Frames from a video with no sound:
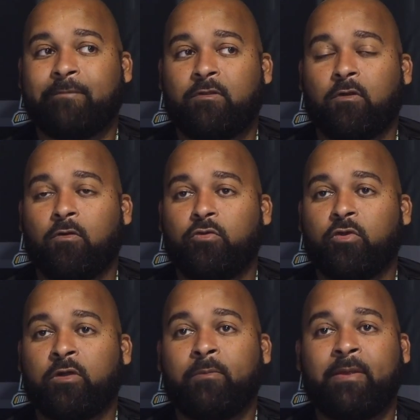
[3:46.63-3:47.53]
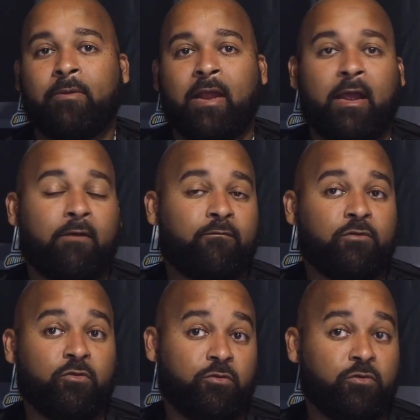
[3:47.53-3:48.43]
So you're going to be able to have,
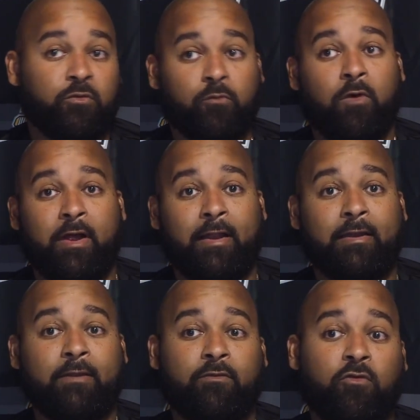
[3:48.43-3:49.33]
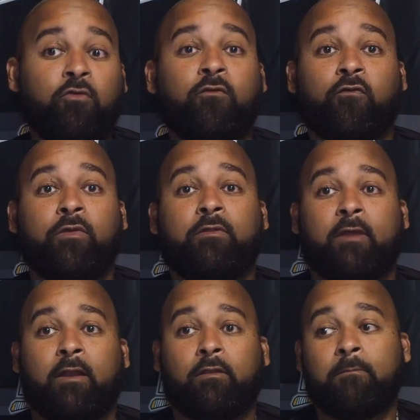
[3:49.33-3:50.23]
you will want at least 2 free
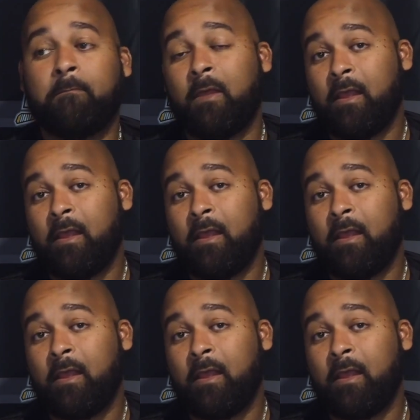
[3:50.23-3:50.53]
sets,